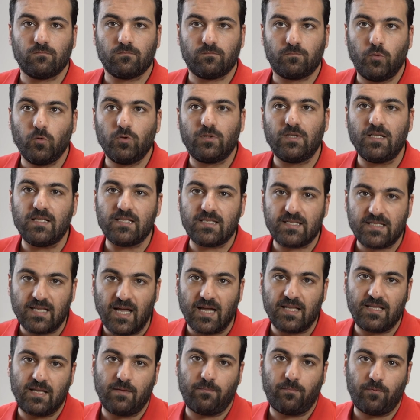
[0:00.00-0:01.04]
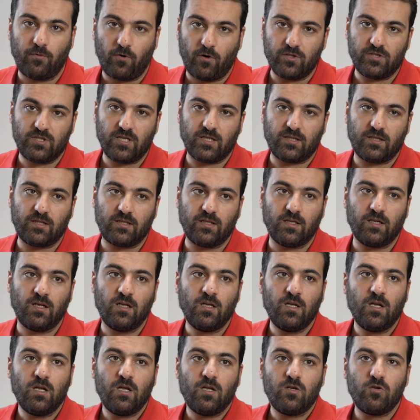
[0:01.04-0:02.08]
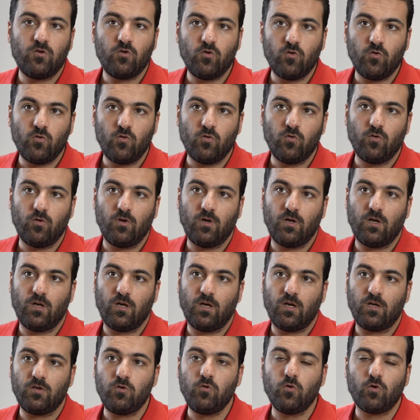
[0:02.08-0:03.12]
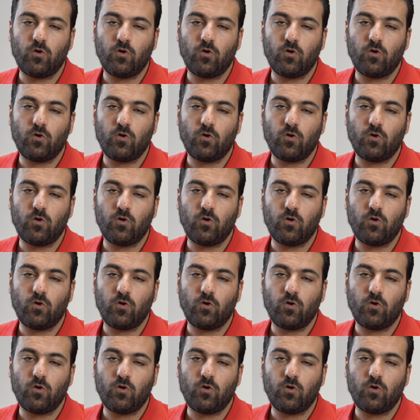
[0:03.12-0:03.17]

put inside the project new